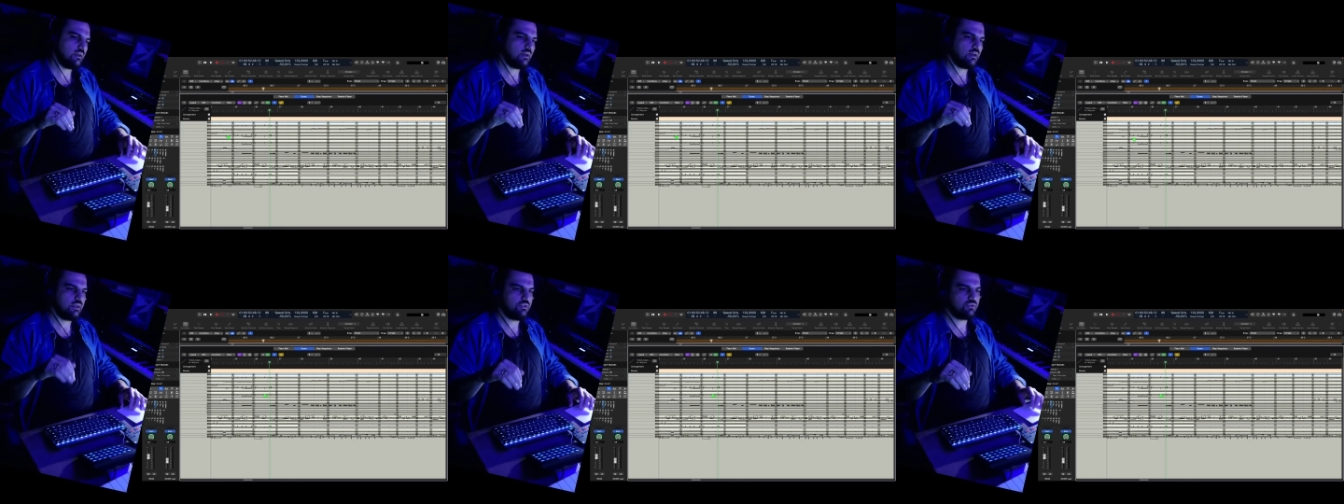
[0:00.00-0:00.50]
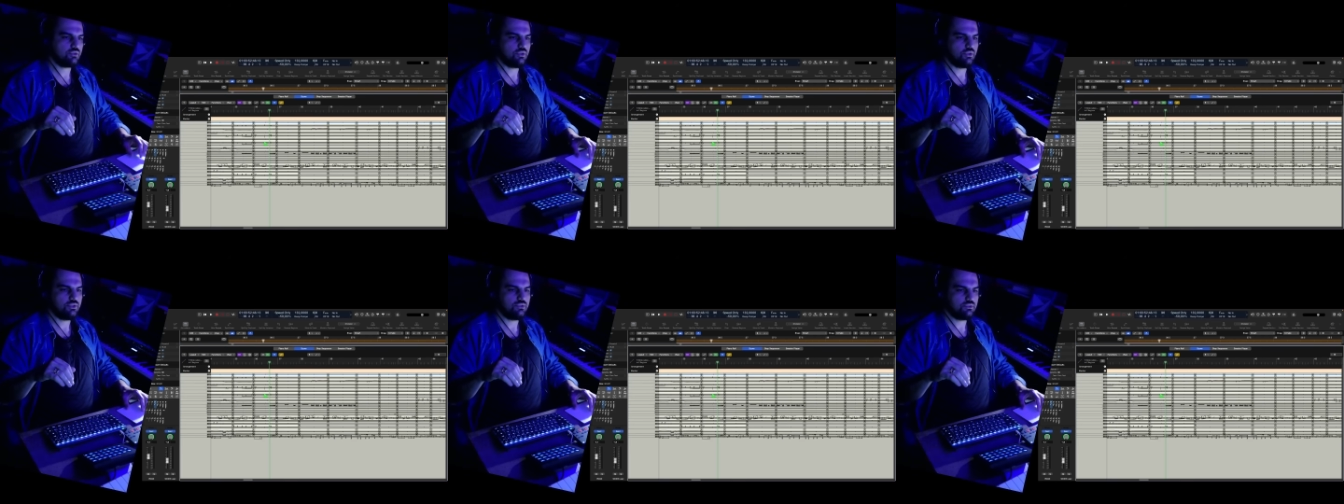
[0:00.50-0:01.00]
so
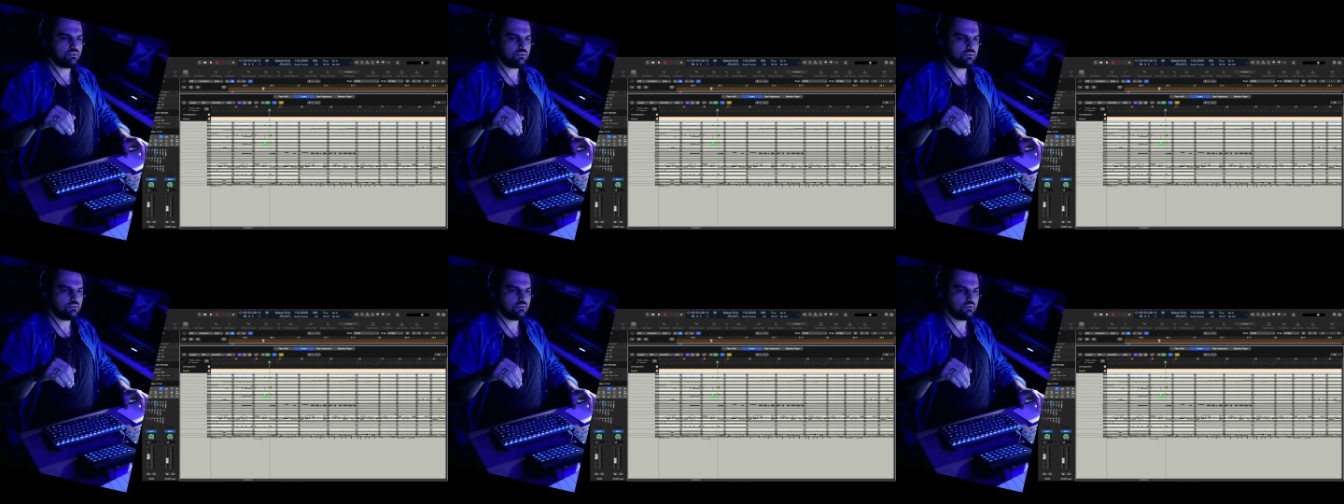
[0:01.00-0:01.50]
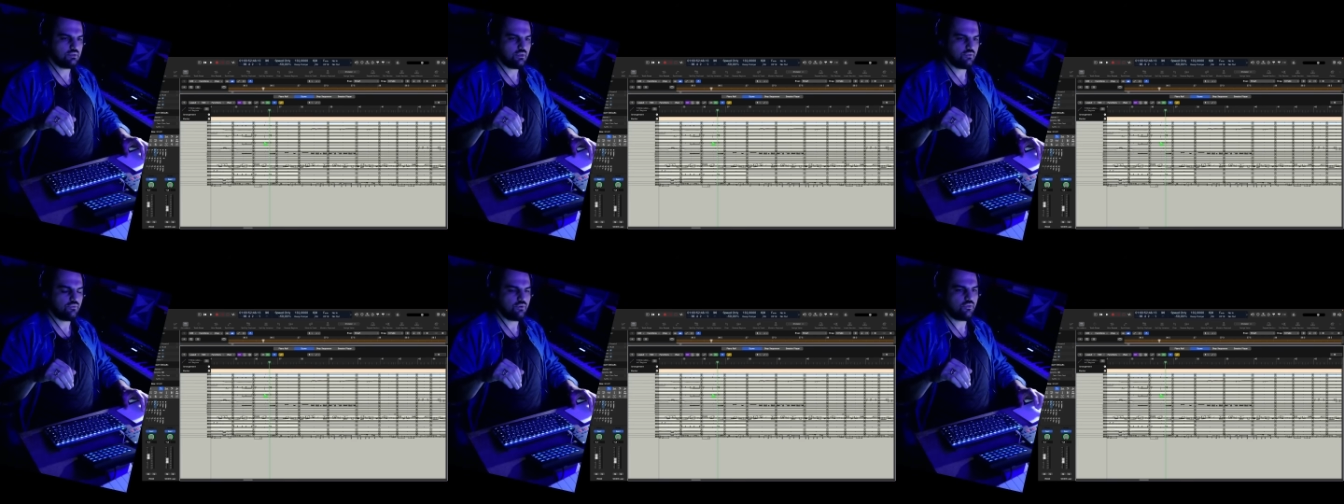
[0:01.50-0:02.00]
you
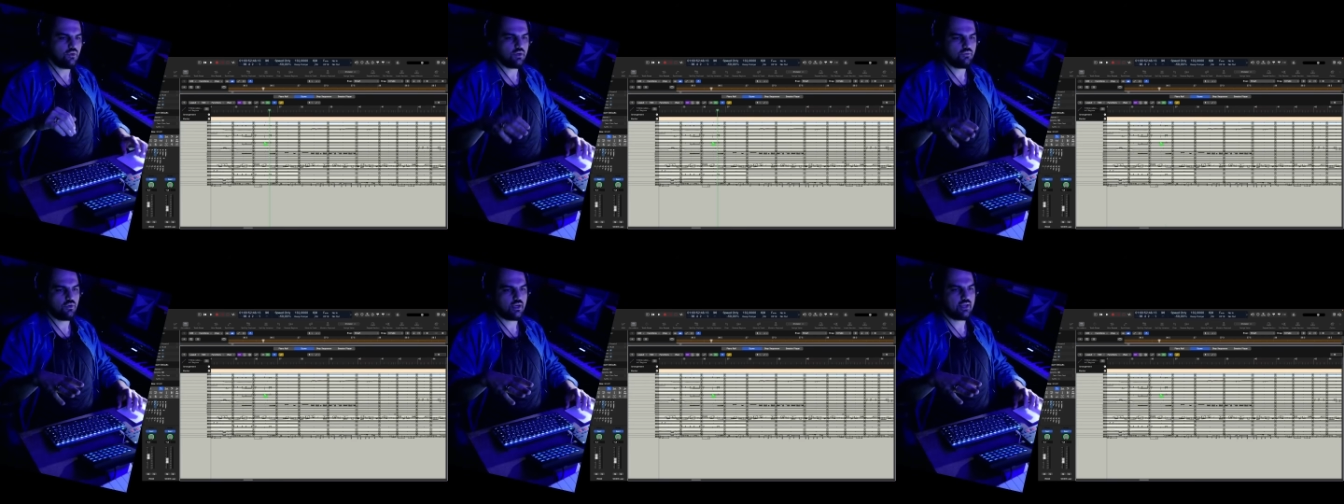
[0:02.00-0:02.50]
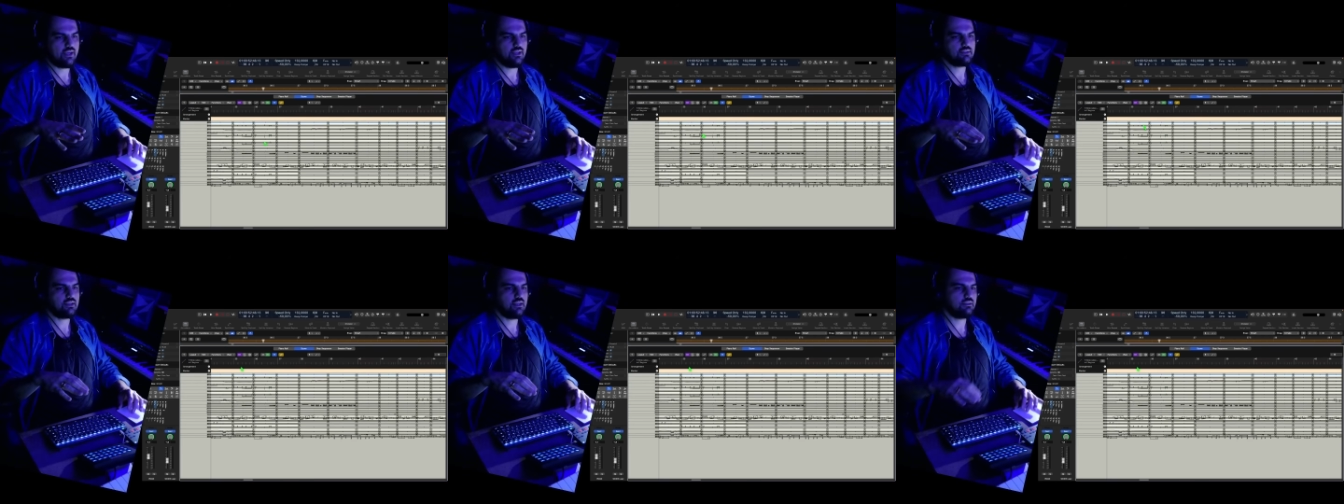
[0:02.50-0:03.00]
for a case
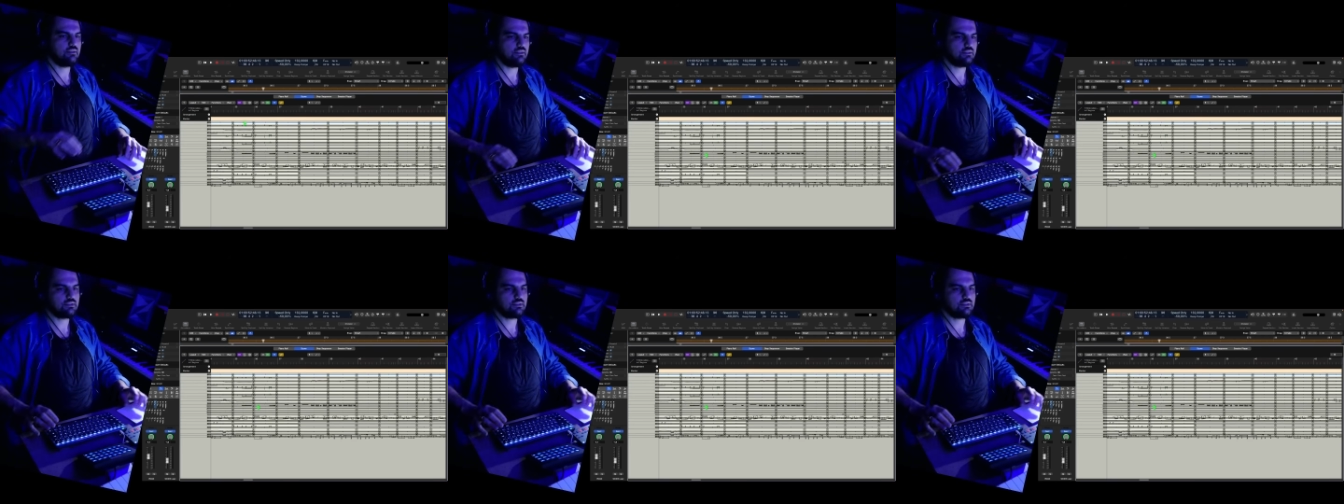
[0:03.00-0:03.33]
like this,